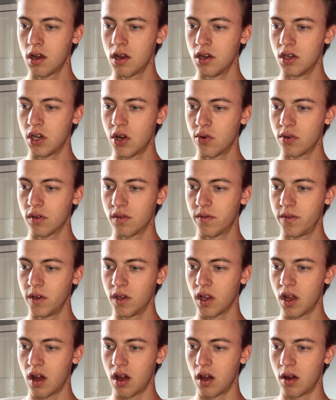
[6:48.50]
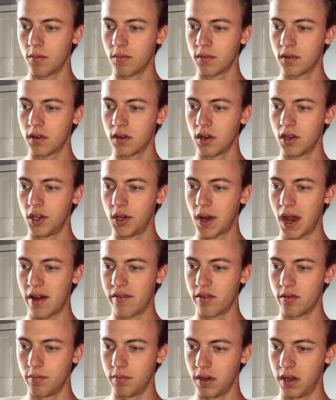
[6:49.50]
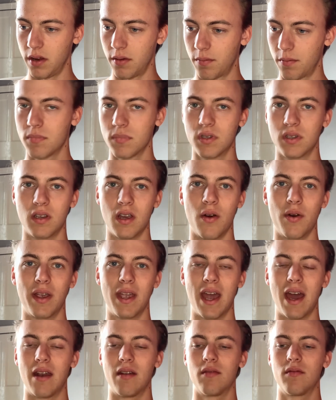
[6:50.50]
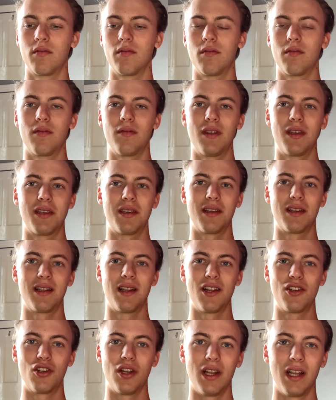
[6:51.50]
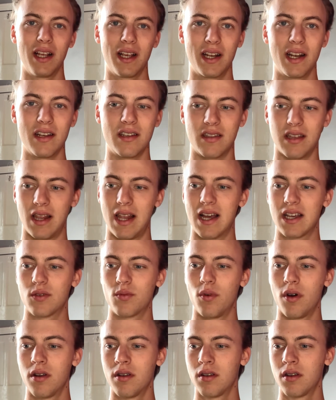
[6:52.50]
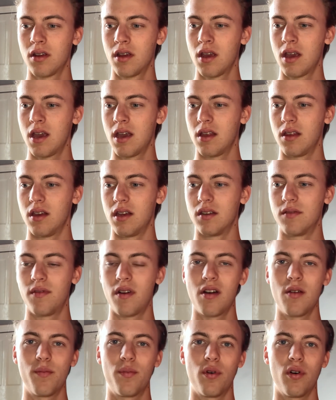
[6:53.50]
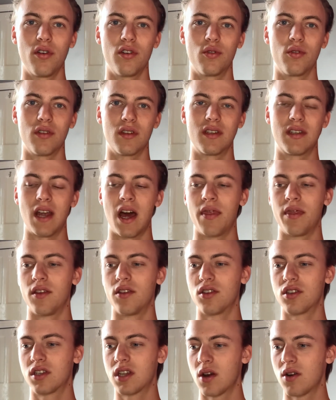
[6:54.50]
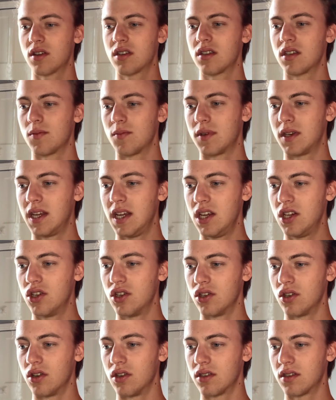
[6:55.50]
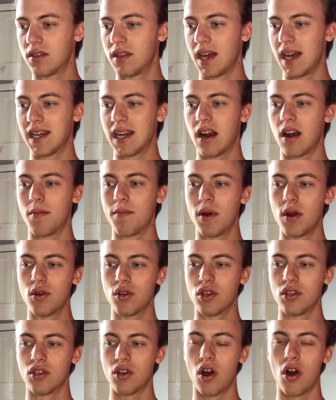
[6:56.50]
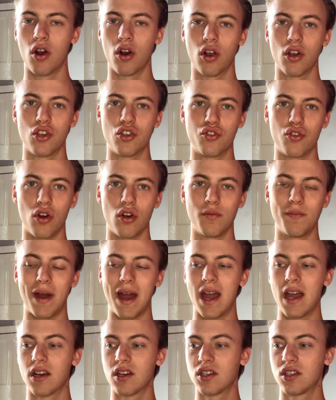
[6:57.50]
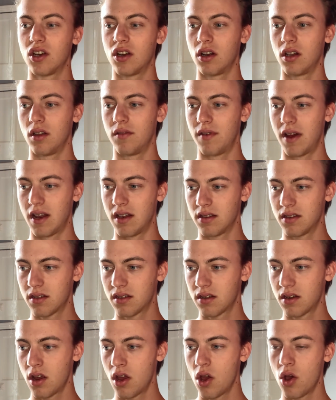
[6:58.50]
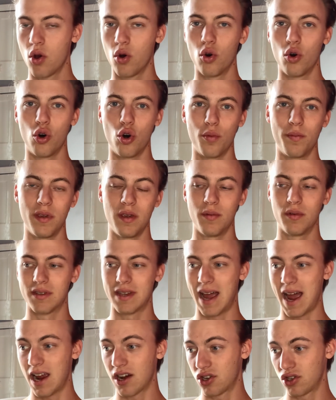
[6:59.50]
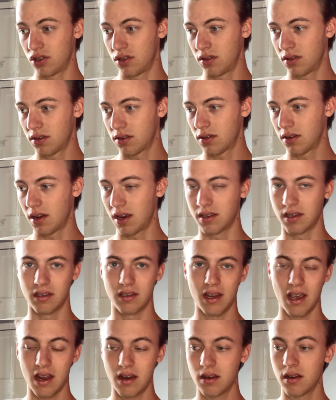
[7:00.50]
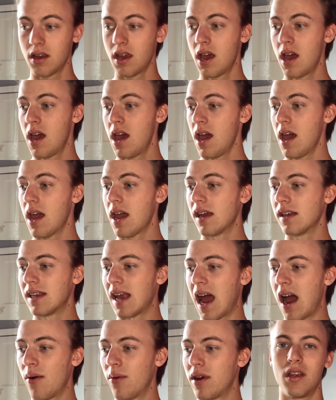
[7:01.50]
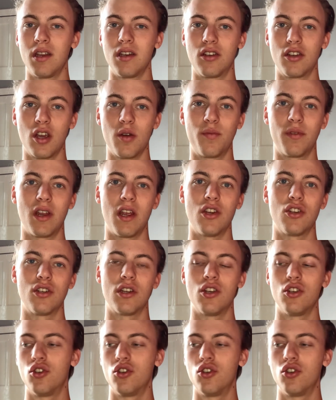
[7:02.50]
Don't feel harmed and you haven't been. So again, this is literally linked into the last one. That it's very important to understand that Stoicism teaches us that our emotions aren't controlled by external events or people's actions, as I said. It's our interpretation and